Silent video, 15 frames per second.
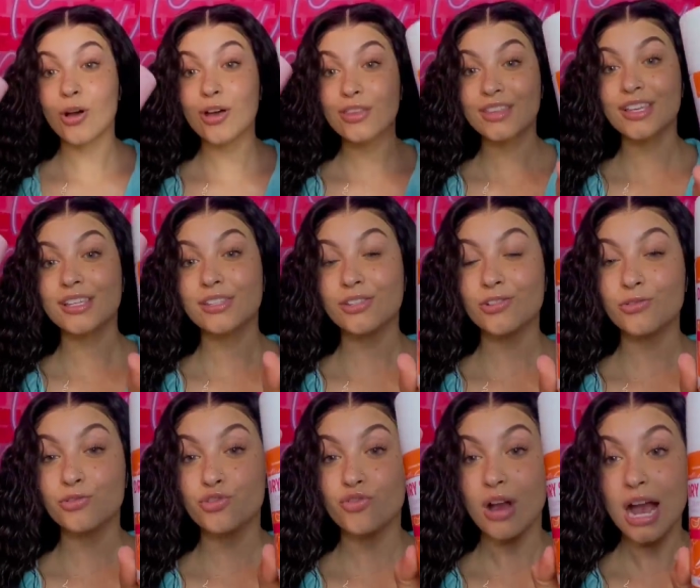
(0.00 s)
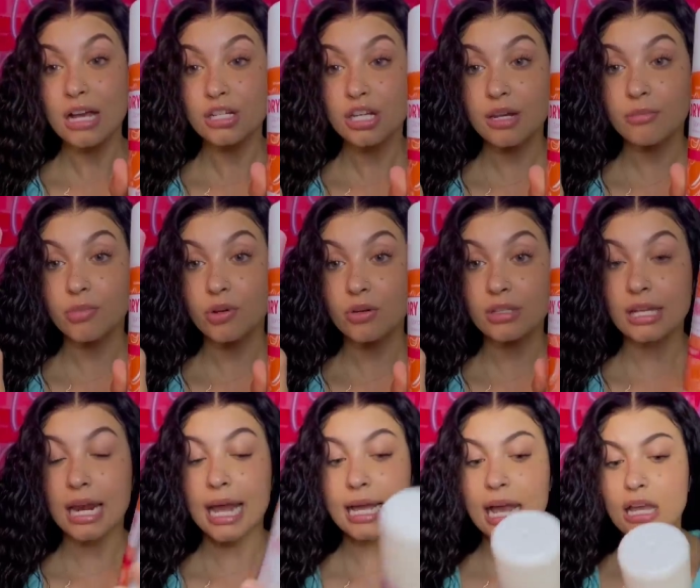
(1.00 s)
these two dry shampoos and
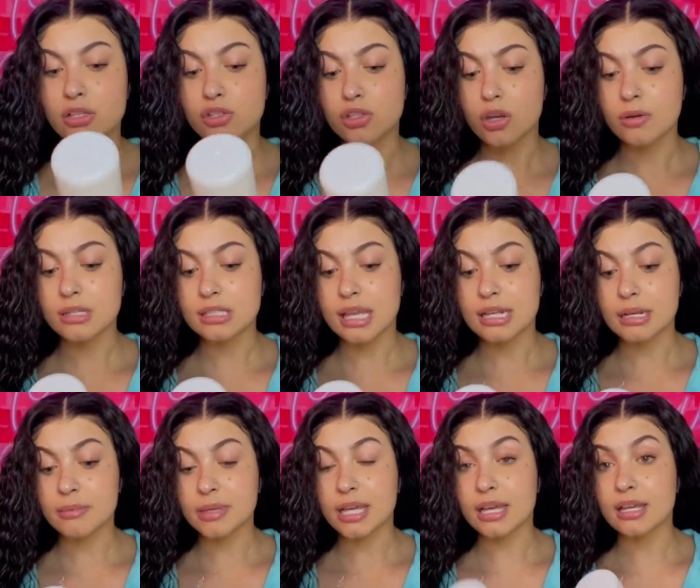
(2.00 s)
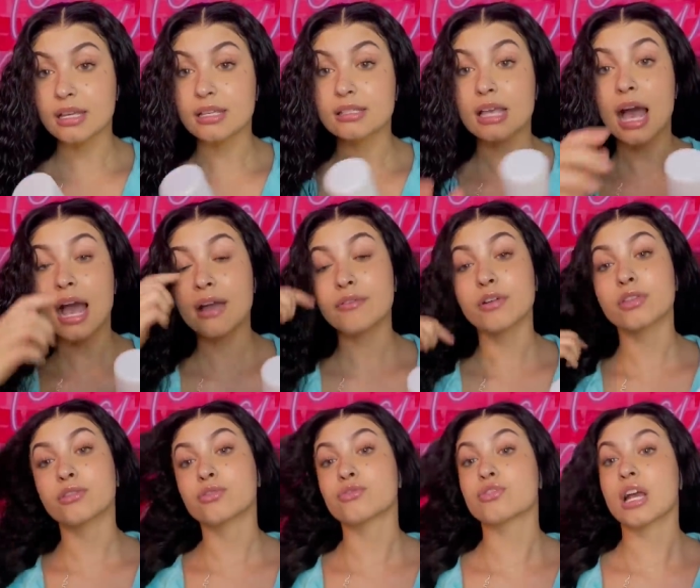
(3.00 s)
I got so excited because I run
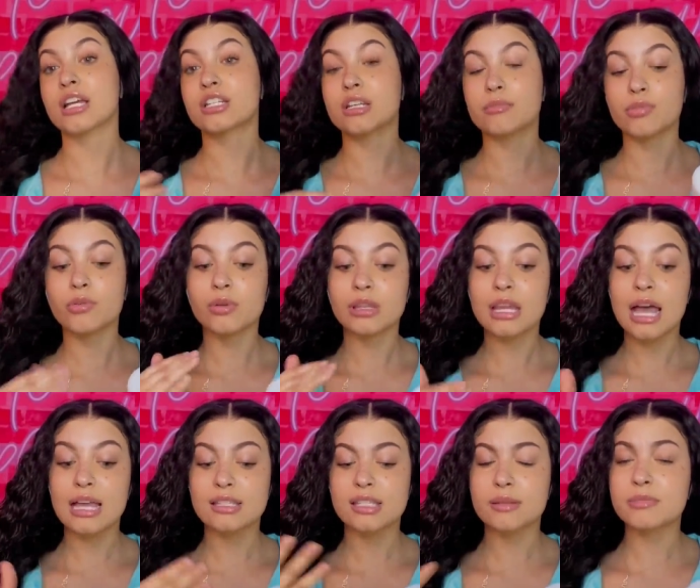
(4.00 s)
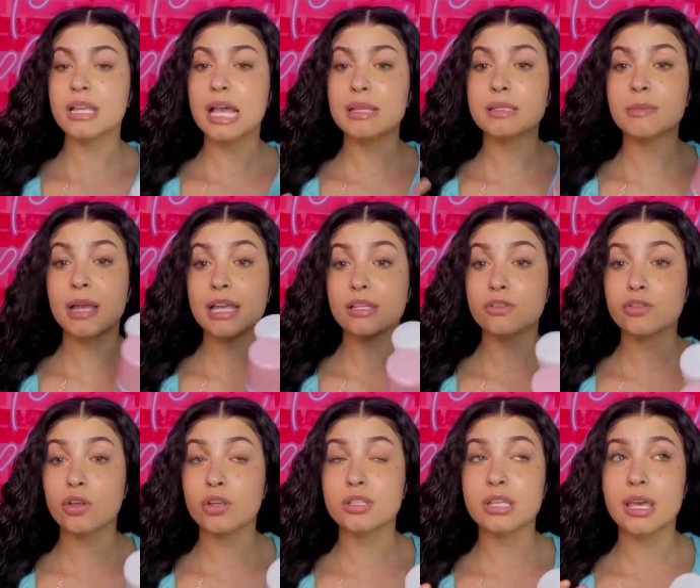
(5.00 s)
through dry shampoo a lot. Sometimes my
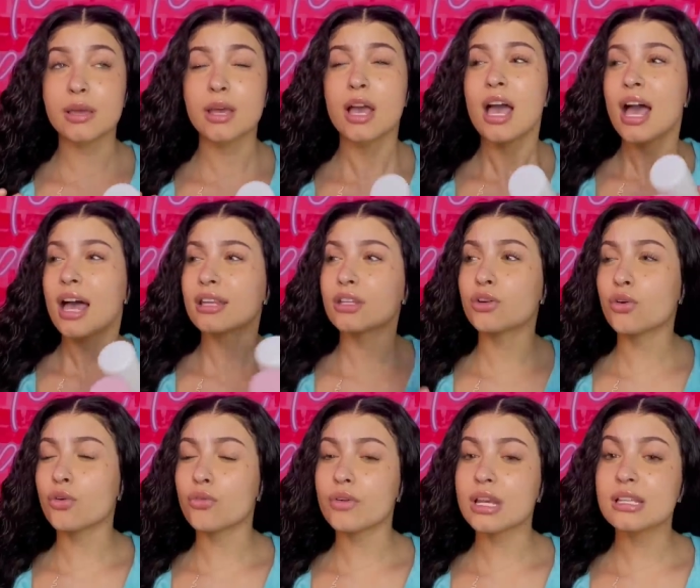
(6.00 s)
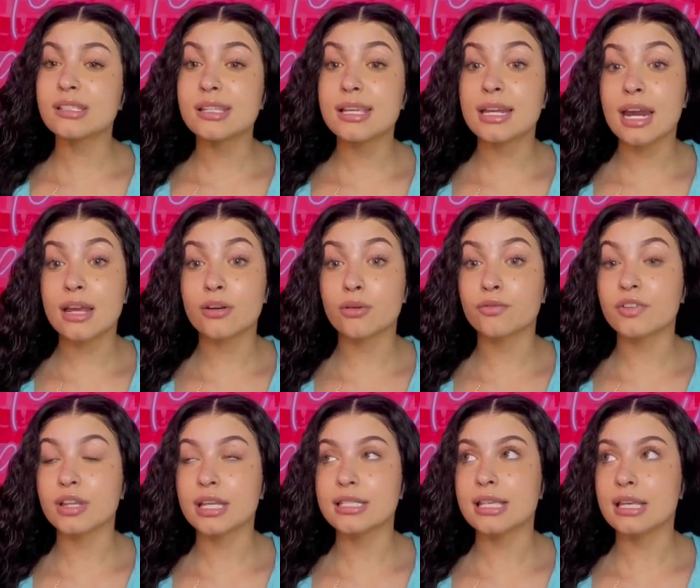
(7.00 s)
installs get a little greasy and I don't feel
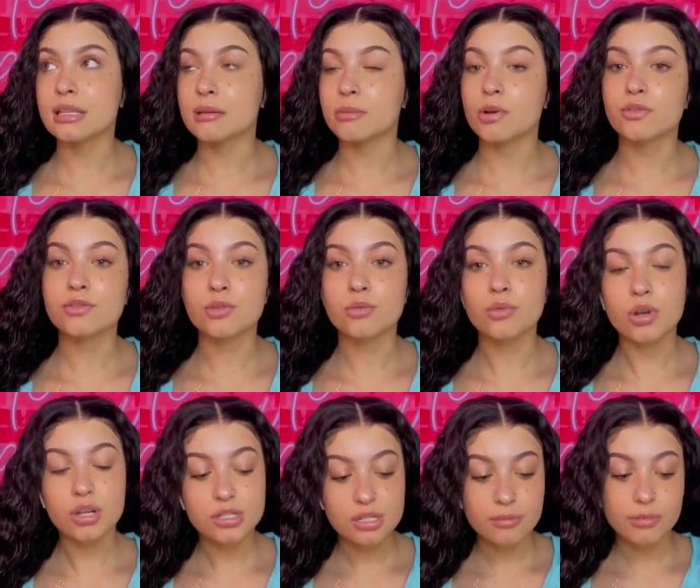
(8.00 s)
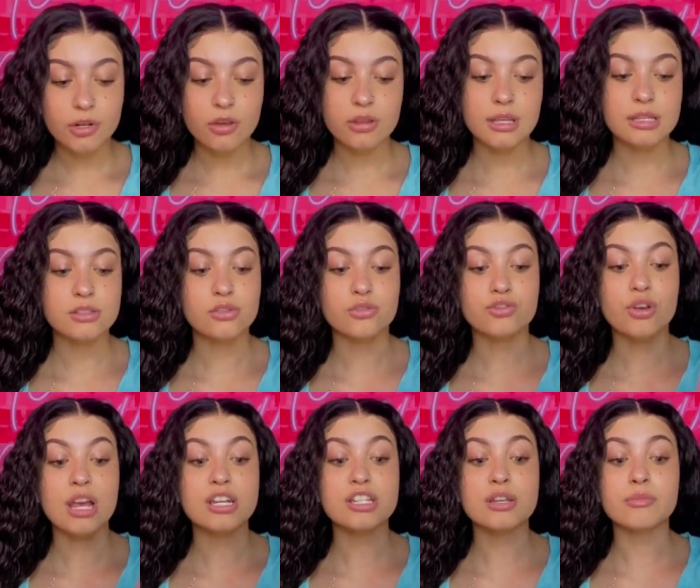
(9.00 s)
like taking them off to wash them and all that. So
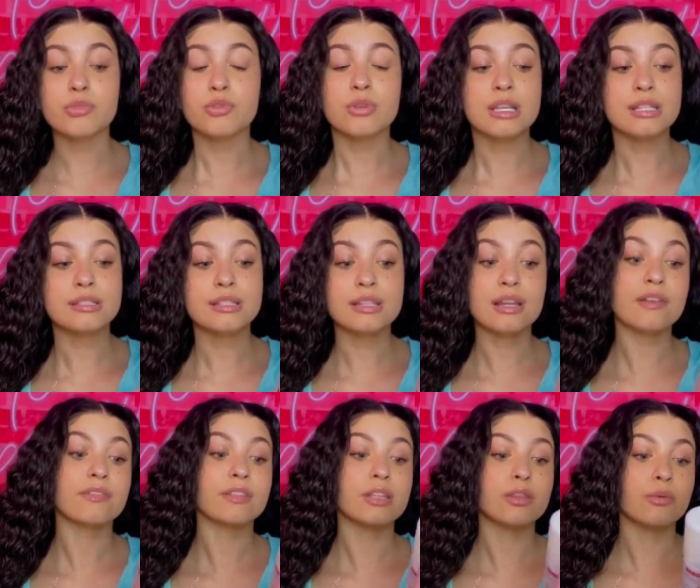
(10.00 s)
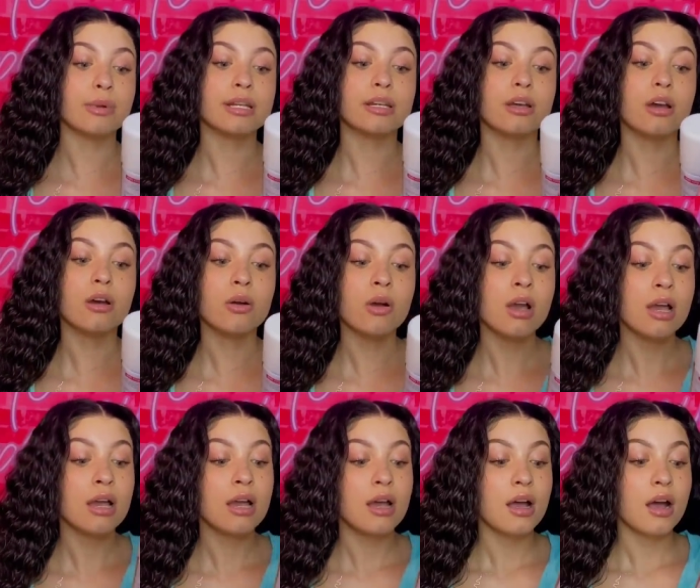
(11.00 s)
dry shampoo is definitely the way to go
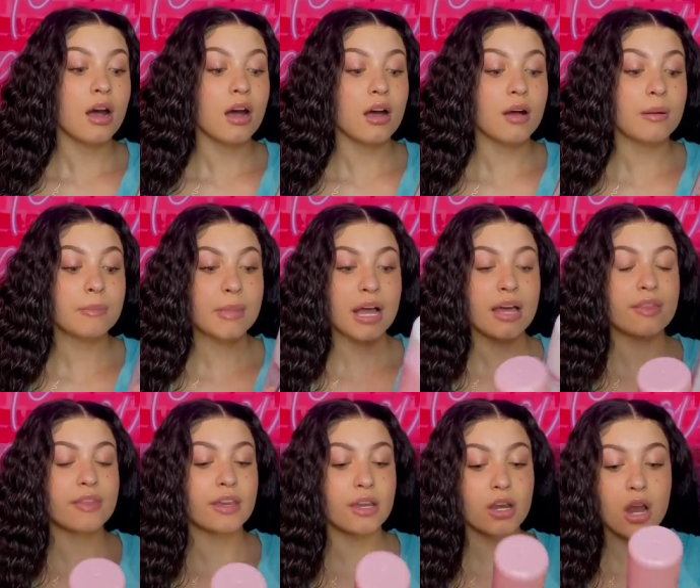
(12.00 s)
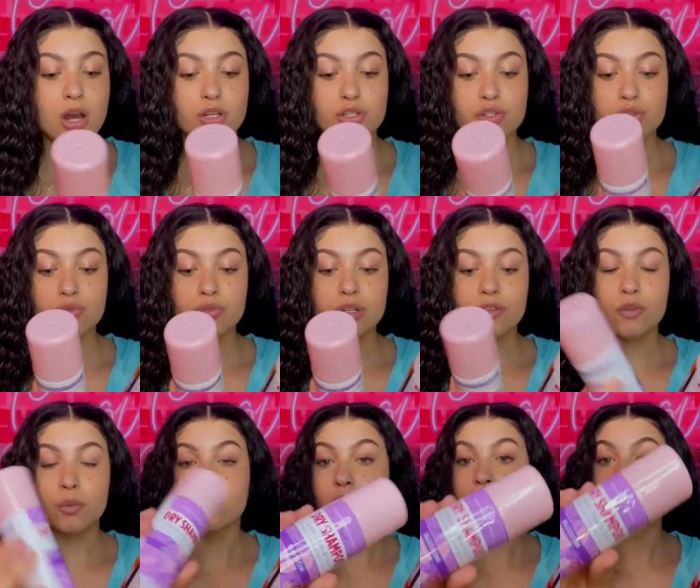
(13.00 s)
um there are two
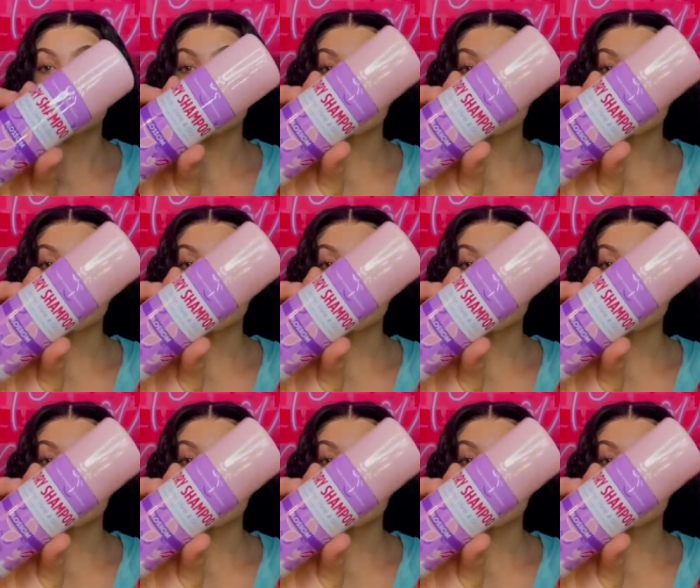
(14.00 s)
different ones this one